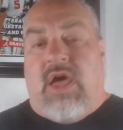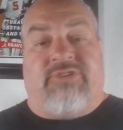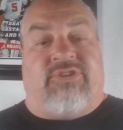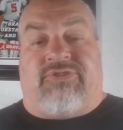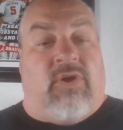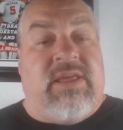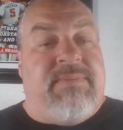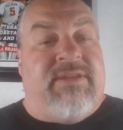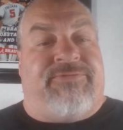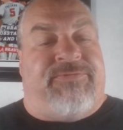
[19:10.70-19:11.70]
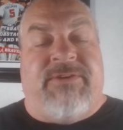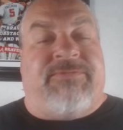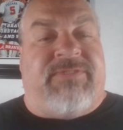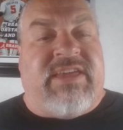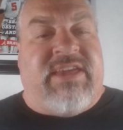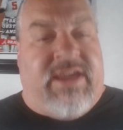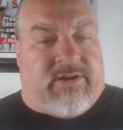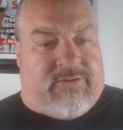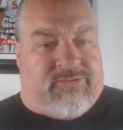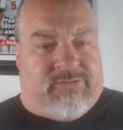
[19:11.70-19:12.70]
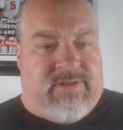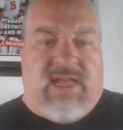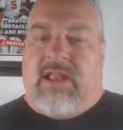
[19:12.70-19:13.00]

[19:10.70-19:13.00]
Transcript: So it's only been 50 years.